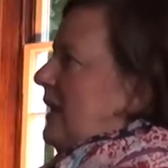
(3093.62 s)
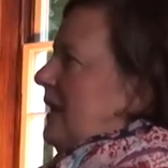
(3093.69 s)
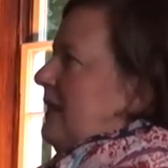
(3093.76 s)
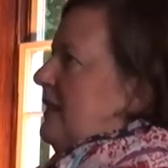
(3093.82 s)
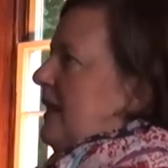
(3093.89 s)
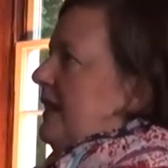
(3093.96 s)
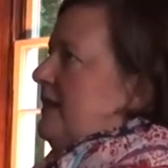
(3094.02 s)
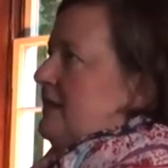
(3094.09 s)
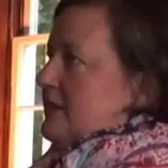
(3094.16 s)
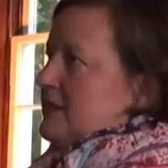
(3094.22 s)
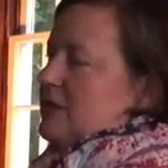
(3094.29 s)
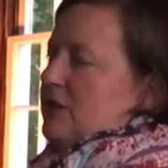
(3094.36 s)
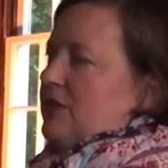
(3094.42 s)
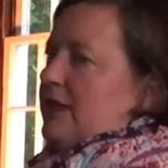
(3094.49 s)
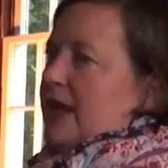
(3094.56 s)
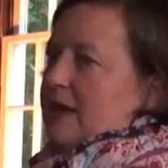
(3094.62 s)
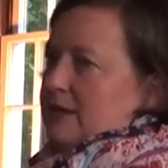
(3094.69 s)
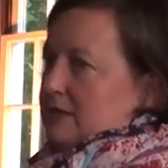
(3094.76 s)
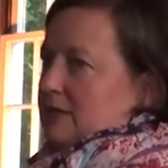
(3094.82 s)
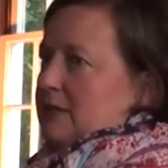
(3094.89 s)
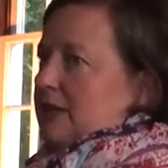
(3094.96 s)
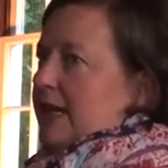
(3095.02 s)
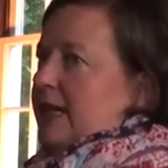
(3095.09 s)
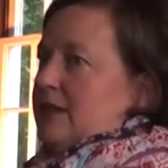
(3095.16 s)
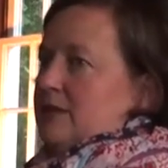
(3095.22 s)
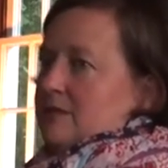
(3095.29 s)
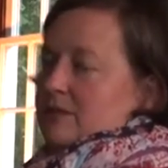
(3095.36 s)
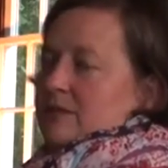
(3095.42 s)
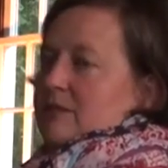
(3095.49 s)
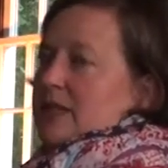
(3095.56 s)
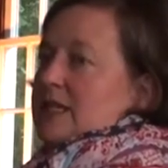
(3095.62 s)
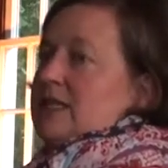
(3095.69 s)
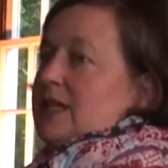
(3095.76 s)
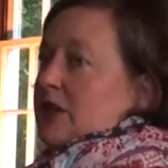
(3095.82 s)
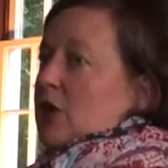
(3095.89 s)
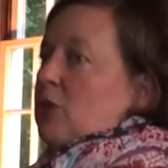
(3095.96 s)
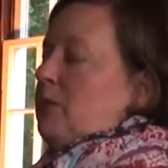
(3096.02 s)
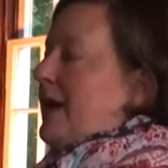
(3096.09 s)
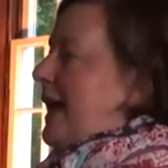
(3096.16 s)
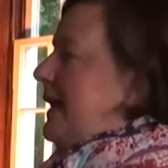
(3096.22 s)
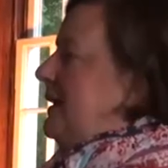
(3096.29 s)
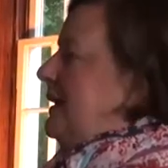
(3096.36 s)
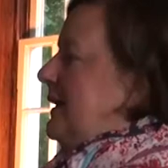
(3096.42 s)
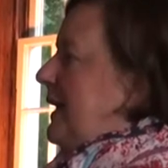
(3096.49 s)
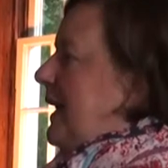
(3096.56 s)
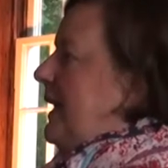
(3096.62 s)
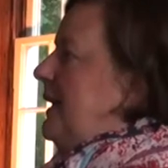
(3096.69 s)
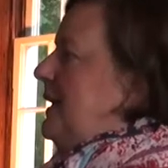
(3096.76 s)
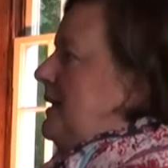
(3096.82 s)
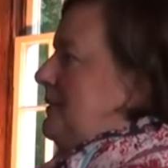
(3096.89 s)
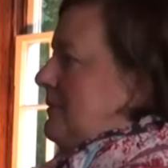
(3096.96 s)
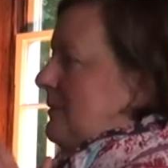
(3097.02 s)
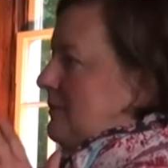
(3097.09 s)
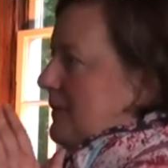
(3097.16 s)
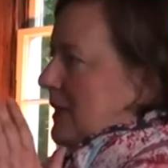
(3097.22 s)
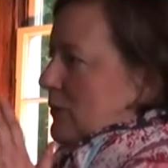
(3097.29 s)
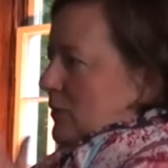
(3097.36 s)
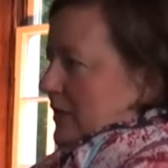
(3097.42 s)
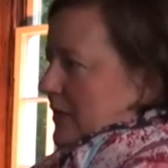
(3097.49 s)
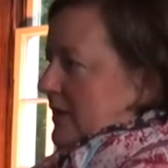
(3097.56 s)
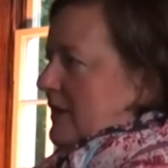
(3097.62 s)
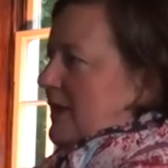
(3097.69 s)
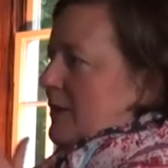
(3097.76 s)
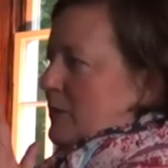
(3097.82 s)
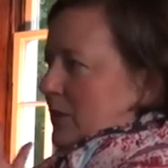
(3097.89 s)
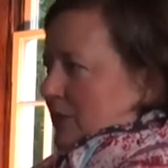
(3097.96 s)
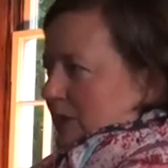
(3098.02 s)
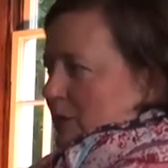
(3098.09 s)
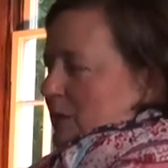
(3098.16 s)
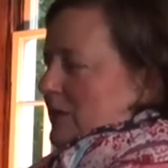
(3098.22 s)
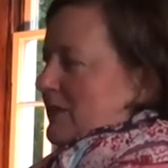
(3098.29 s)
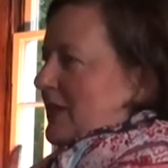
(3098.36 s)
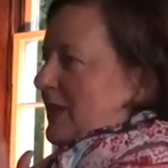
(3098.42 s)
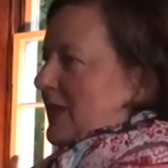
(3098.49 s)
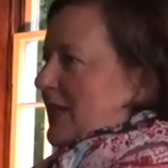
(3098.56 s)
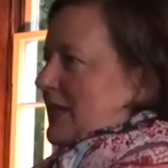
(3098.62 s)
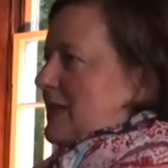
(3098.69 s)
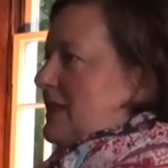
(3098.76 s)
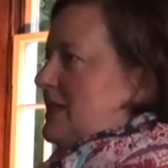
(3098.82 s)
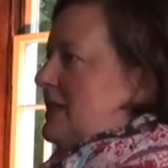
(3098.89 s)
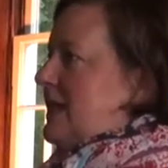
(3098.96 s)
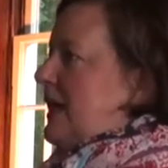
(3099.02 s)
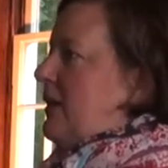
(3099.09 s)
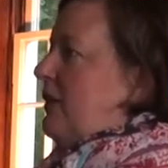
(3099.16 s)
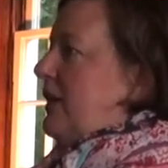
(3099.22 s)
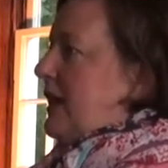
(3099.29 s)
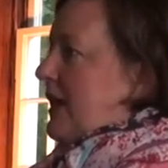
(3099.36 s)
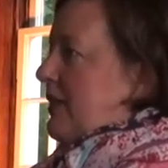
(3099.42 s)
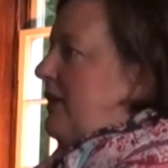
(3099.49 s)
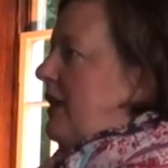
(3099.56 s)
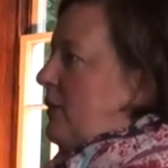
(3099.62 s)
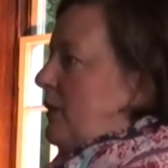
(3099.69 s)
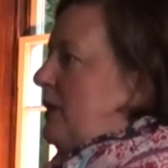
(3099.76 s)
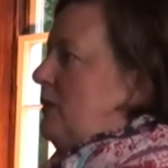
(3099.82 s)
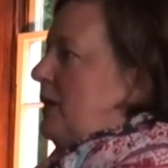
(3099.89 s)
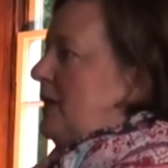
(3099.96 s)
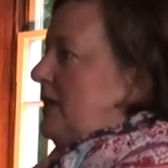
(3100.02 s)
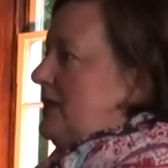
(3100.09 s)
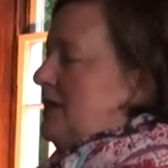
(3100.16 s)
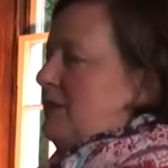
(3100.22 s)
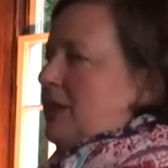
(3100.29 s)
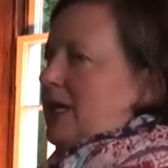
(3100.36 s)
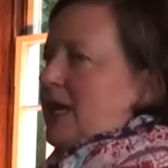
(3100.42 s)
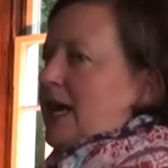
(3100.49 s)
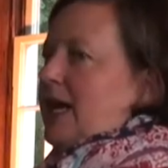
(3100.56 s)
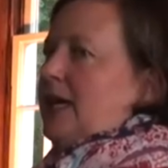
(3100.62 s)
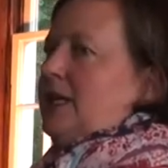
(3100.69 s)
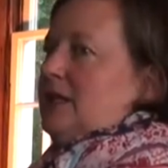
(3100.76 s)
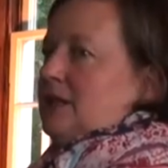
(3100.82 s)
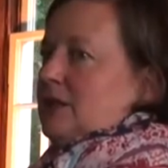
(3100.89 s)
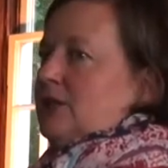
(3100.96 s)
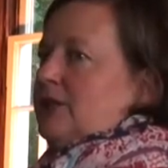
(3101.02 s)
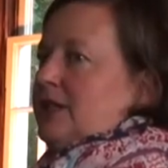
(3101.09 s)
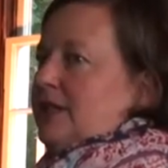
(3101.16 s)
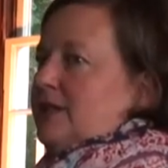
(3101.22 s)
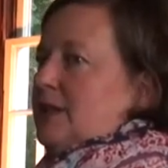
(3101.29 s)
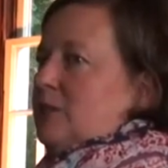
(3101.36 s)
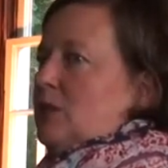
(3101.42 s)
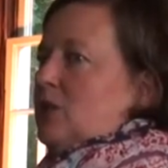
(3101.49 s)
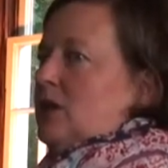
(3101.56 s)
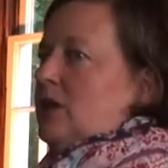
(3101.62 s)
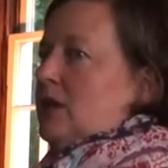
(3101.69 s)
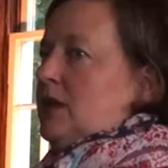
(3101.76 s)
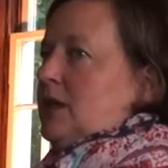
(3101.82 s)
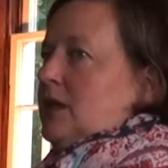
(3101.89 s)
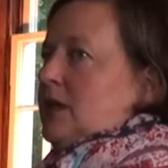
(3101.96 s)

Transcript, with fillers: and then, so that led me to go back again and meet with the couple that were really at the scale that I thought we wanted to be at and learn even more.